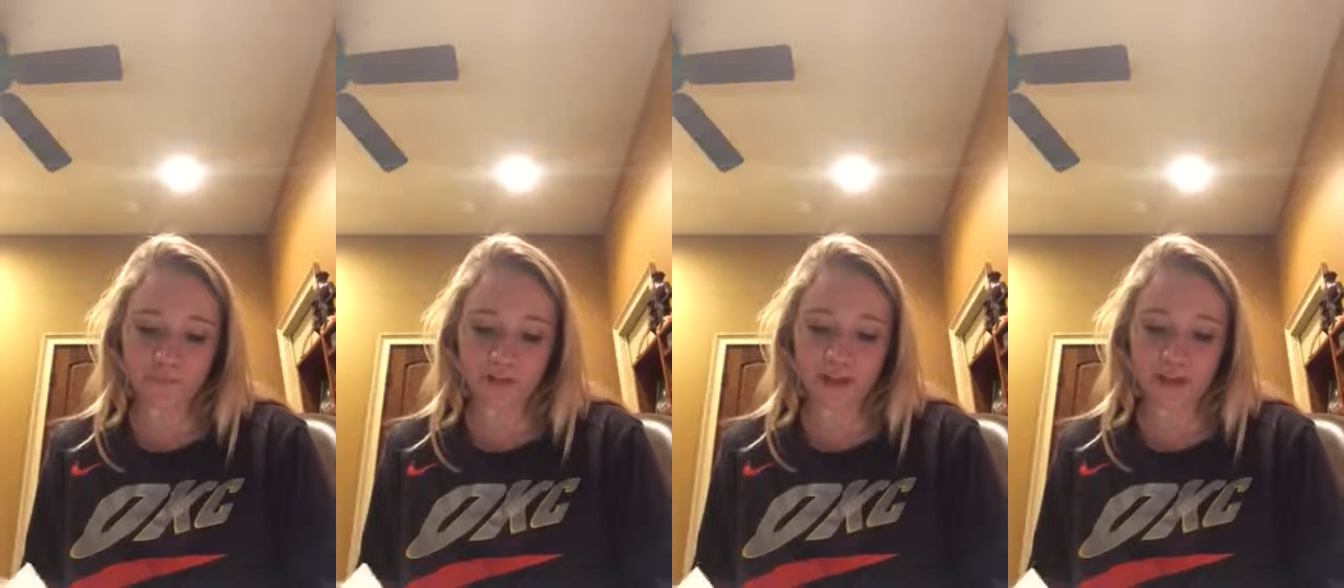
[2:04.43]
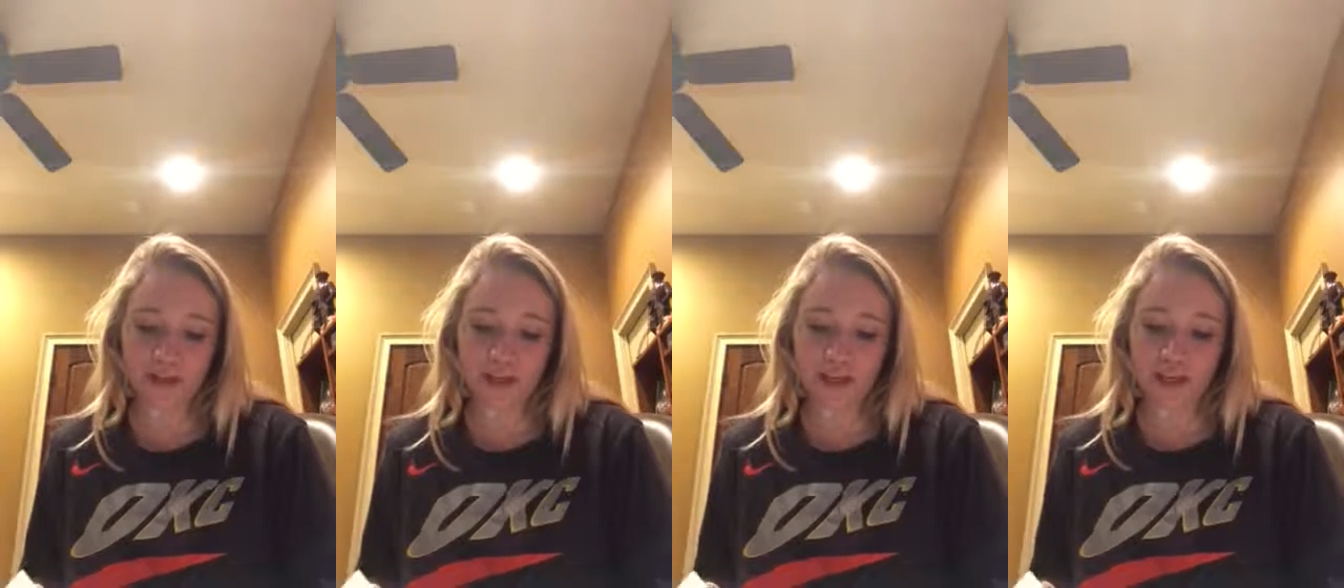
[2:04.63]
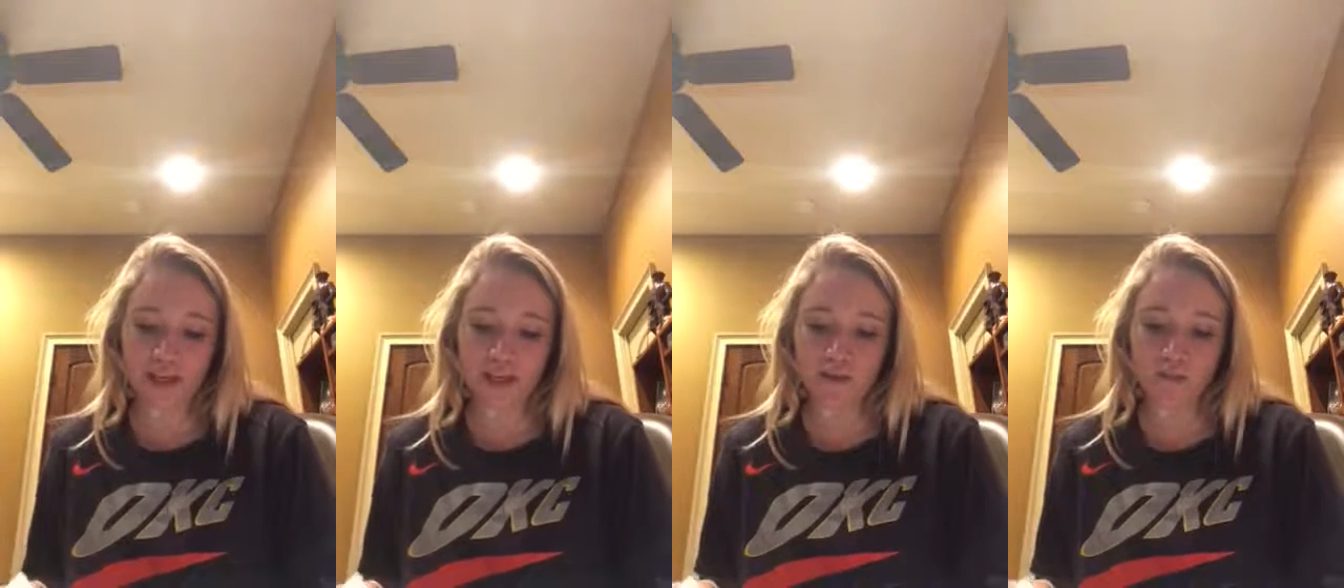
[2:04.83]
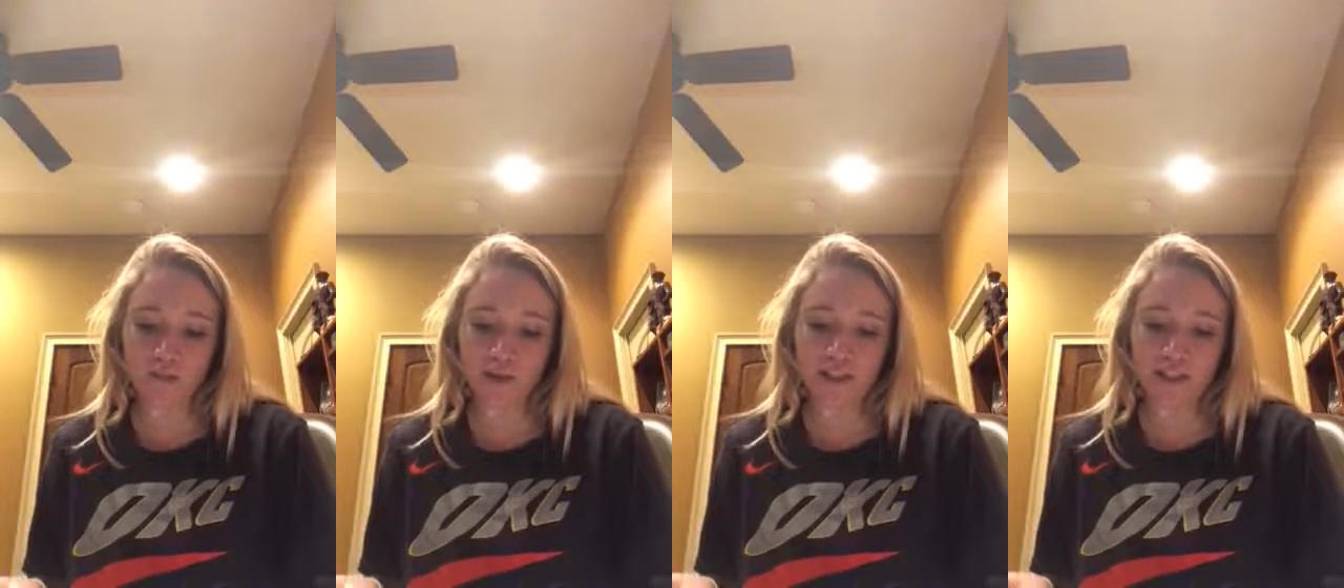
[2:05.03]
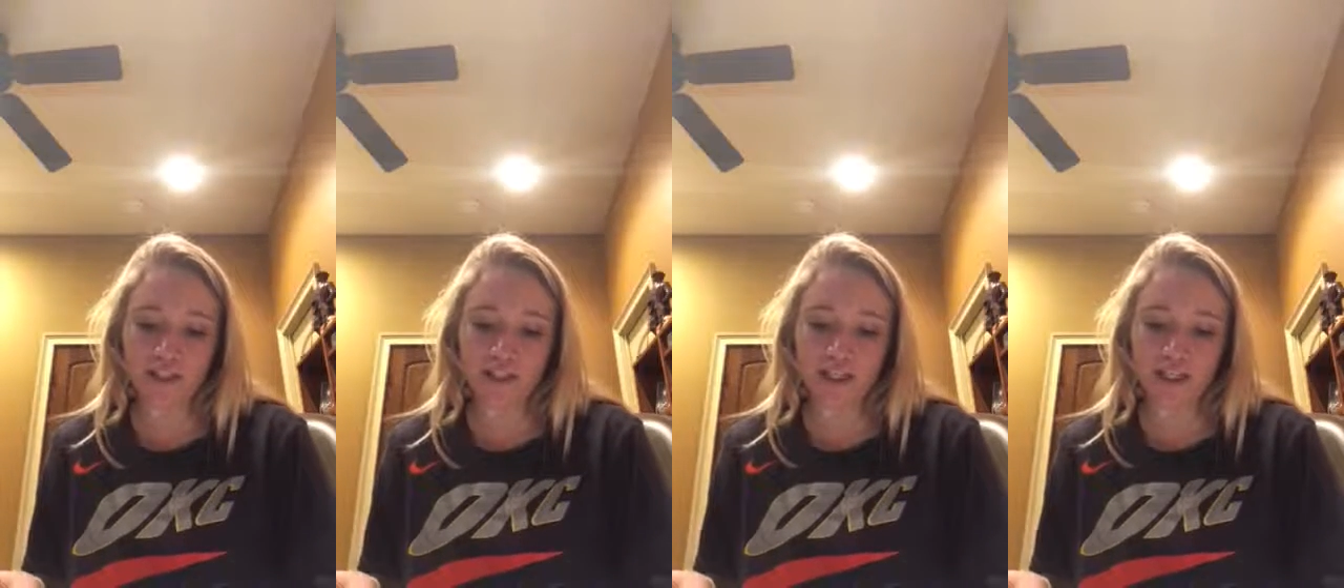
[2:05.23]
And then
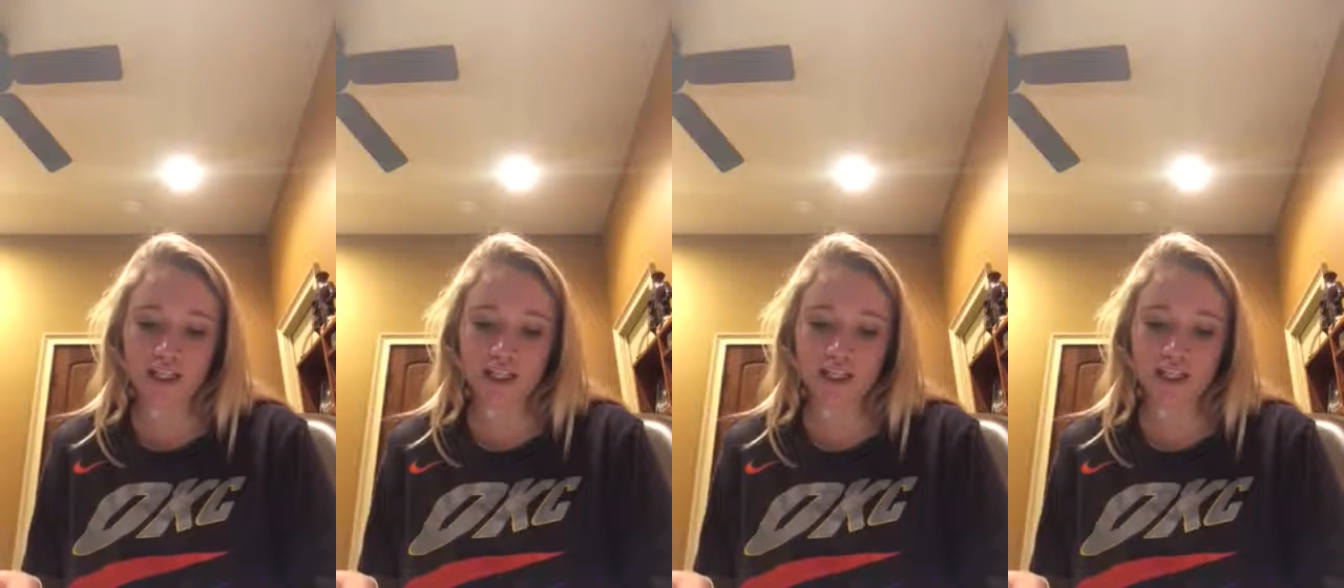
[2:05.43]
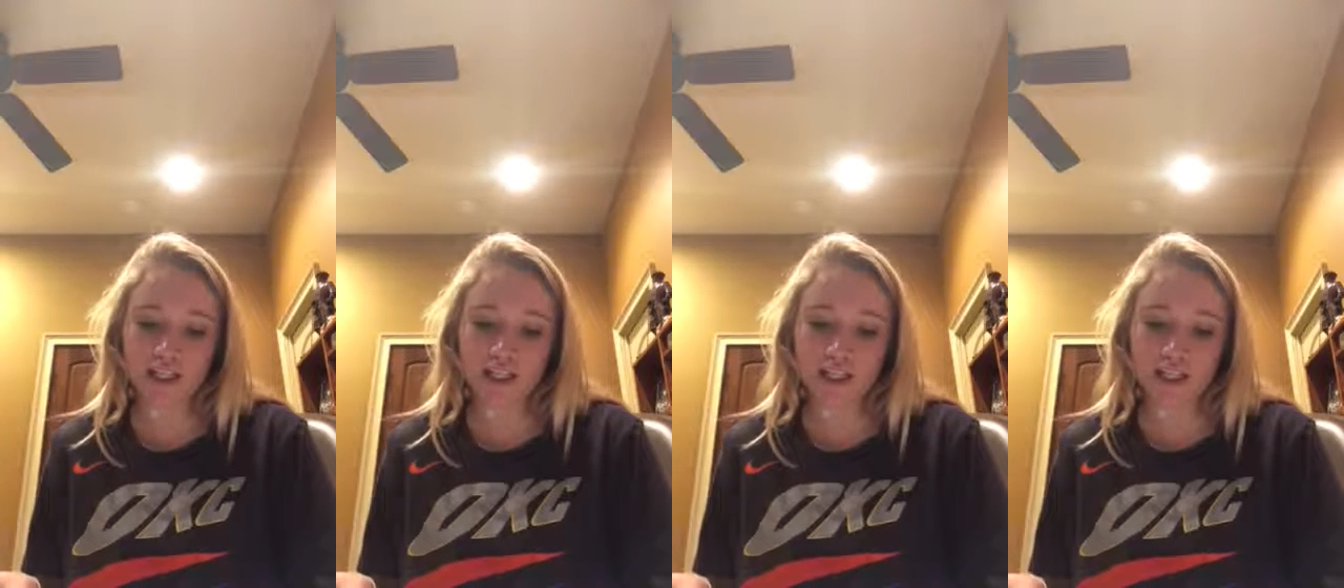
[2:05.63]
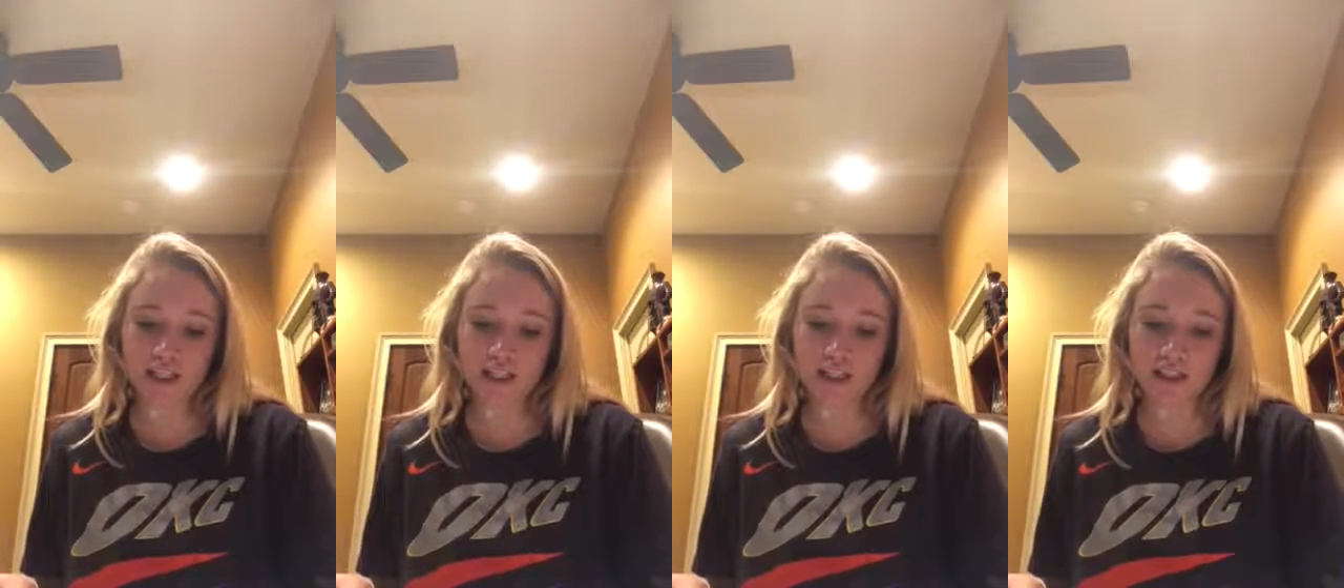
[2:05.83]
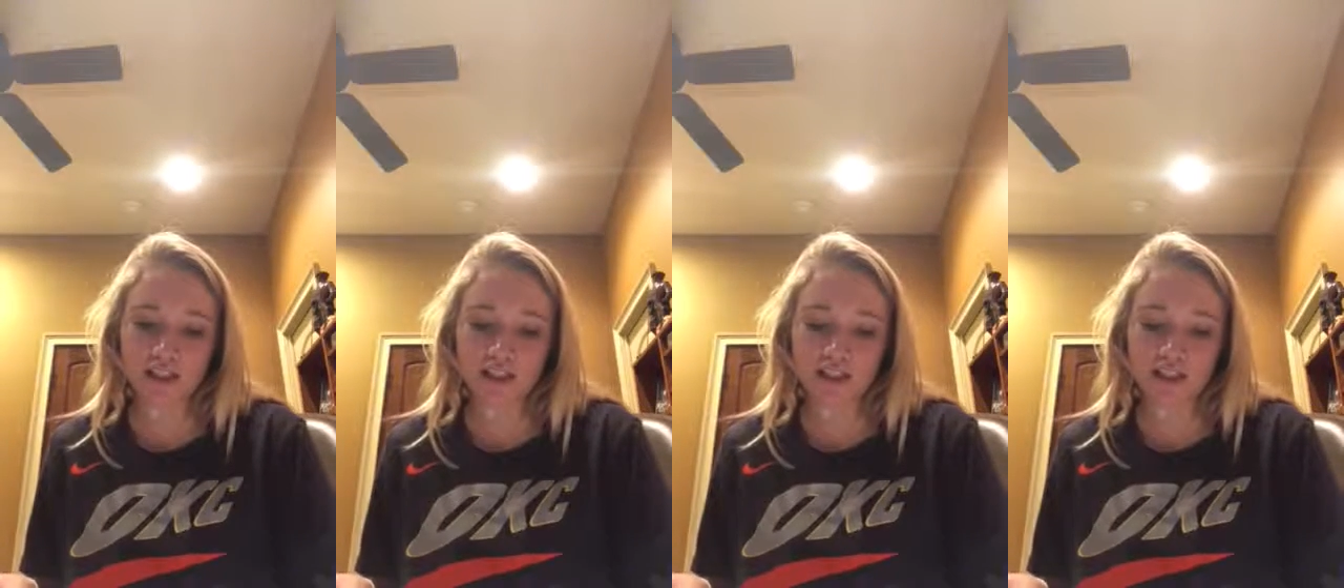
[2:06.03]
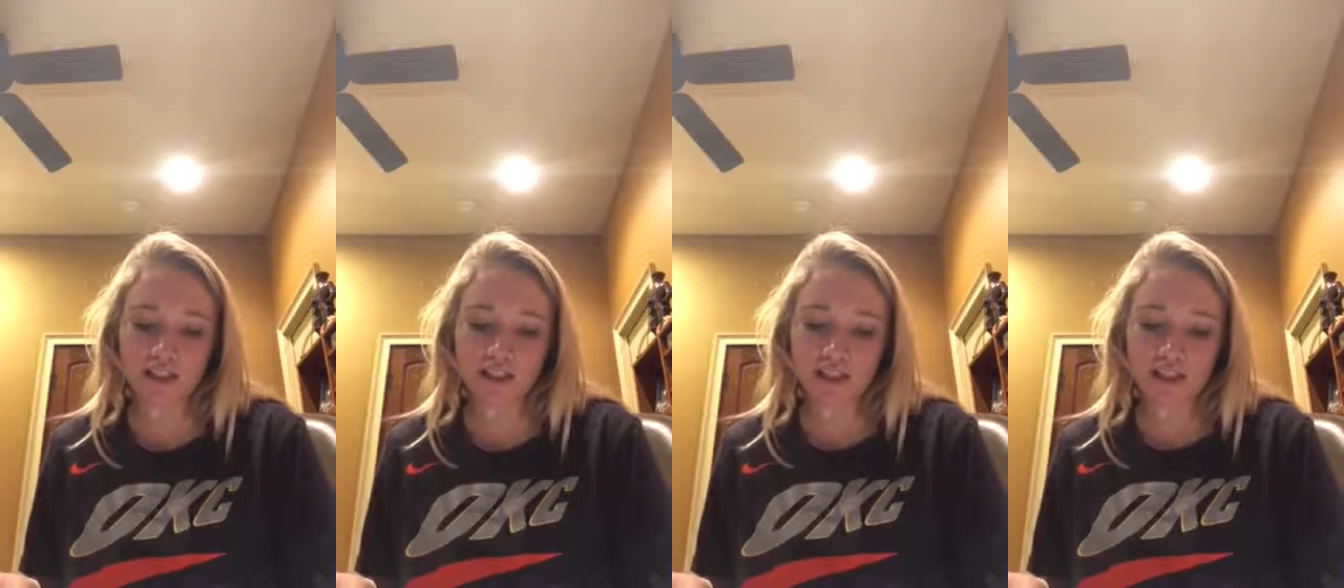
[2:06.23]
we did
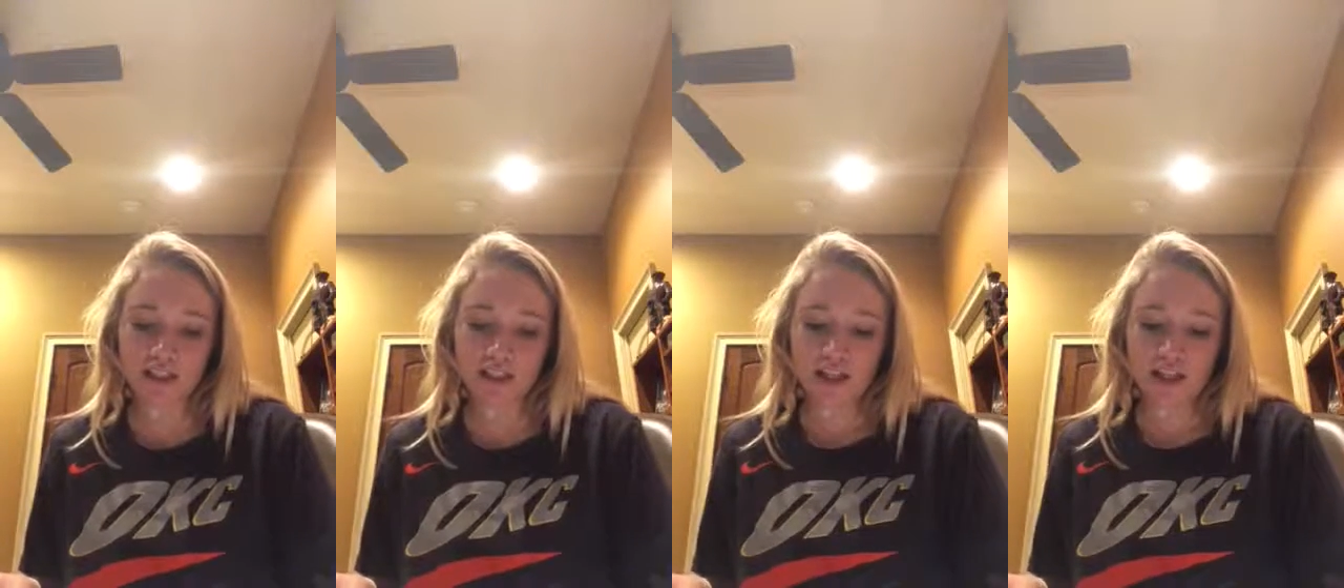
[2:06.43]
these